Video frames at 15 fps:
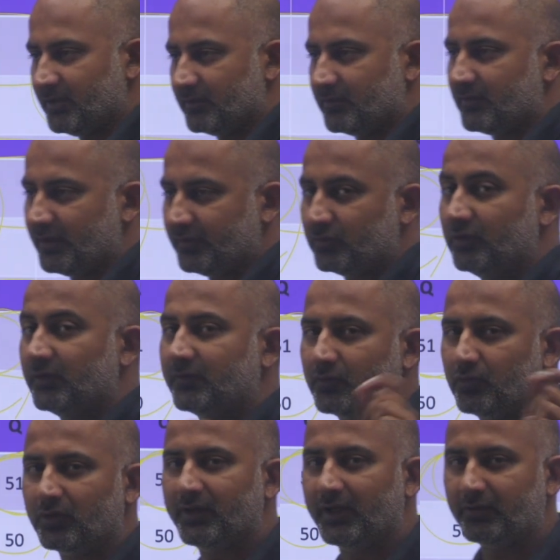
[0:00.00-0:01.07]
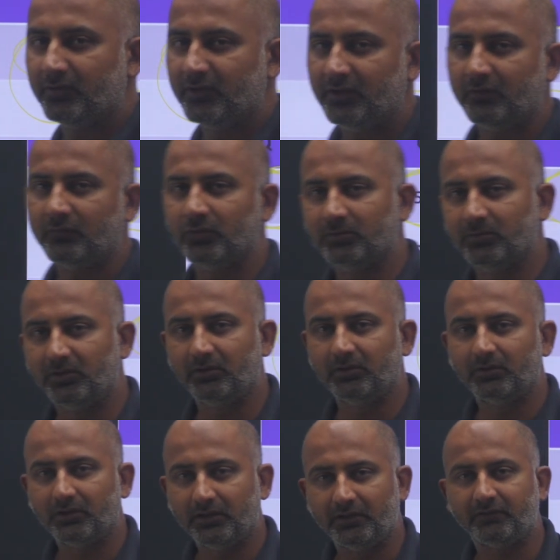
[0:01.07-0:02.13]
threshold score that you need in verbal
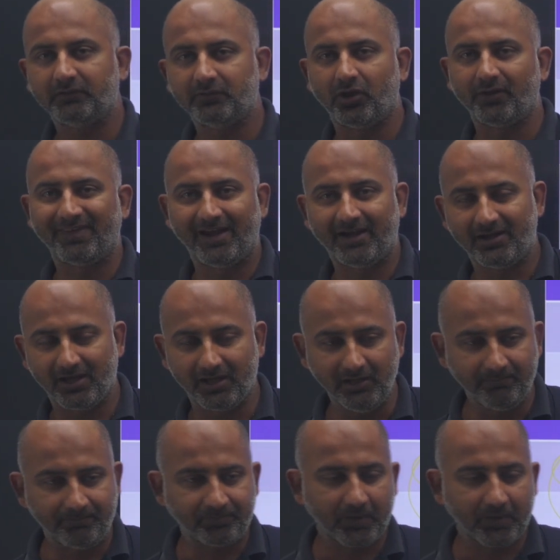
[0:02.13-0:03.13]
is not that high.